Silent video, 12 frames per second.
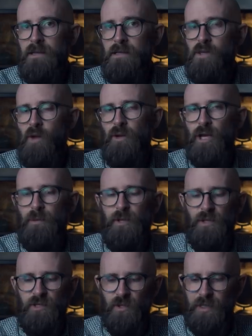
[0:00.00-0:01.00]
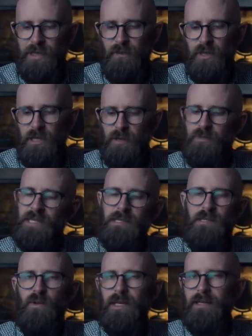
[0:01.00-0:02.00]
So I really hope you enjoyed that video.
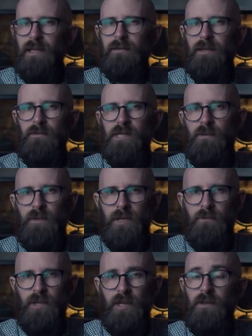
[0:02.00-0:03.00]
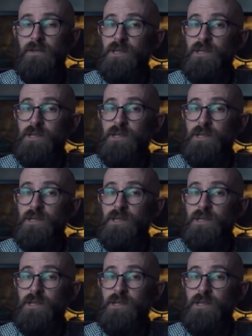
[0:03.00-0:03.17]
Please do hit that thumbs up button below.